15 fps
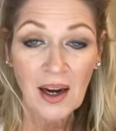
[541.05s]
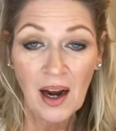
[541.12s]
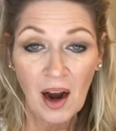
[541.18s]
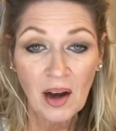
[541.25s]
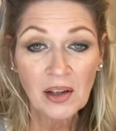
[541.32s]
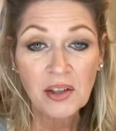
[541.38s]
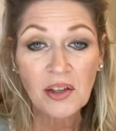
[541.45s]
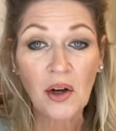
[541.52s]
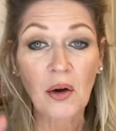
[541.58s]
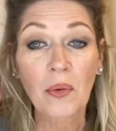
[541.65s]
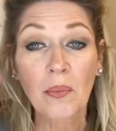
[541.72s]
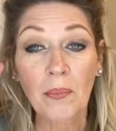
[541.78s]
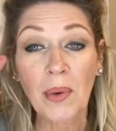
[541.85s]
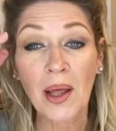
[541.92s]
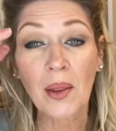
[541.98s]
also,
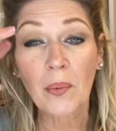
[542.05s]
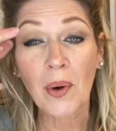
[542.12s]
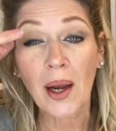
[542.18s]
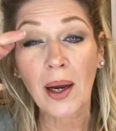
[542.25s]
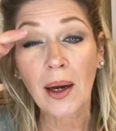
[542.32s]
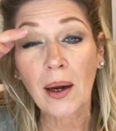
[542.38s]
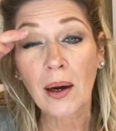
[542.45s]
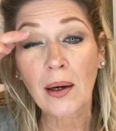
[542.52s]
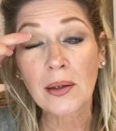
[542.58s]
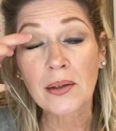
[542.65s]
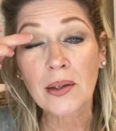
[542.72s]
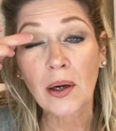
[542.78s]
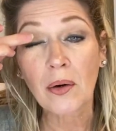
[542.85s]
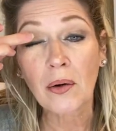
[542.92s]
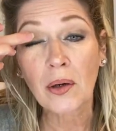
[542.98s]
by the way,
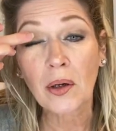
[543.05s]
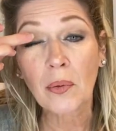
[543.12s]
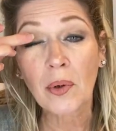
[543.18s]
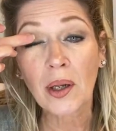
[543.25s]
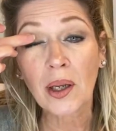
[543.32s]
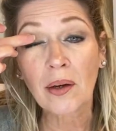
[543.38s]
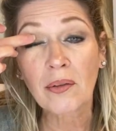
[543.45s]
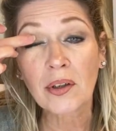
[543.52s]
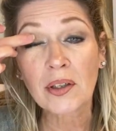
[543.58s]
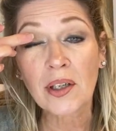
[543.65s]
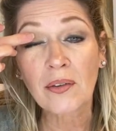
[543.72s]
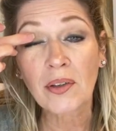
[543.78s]
you want to give yourself a